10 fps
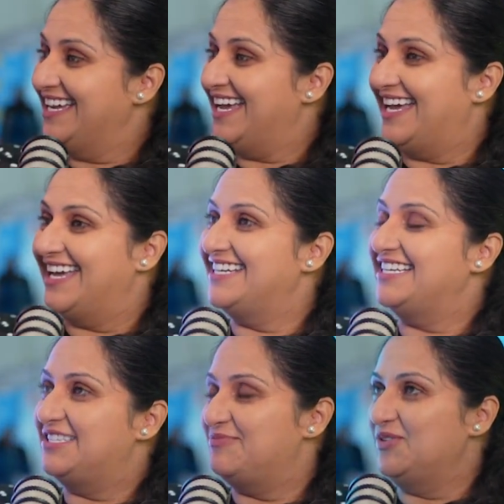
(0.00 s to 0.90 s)
and
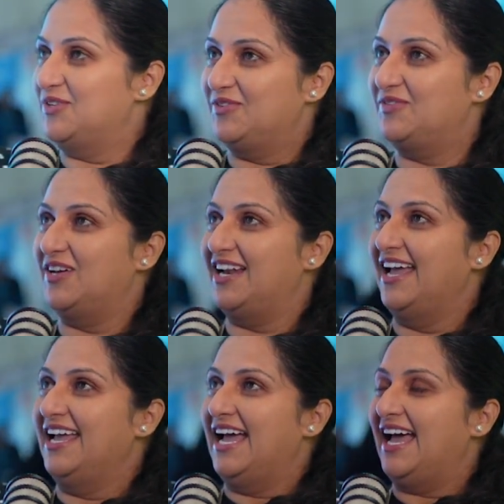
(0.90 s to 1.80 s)
it's beautiful.
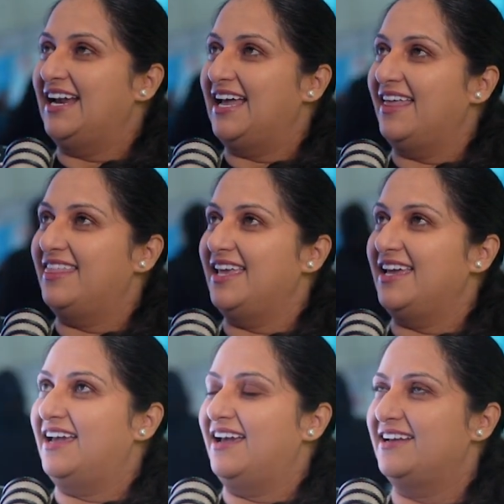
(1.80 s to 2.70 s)
And I think